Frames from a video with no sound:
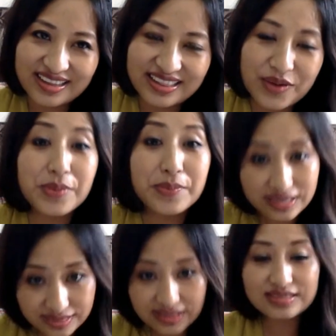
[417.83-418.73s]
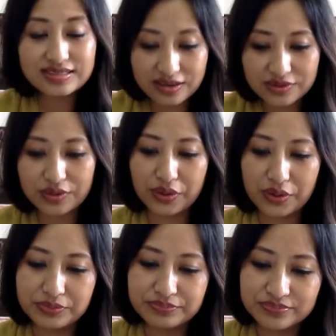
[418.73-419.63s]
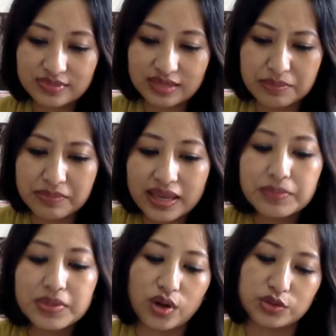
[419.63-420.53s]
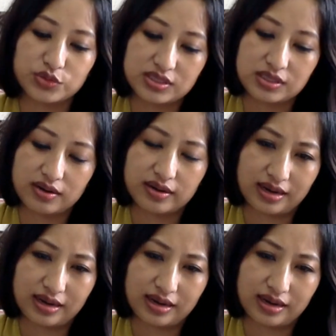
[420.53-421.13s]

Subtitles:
There were many things that that made me want to start the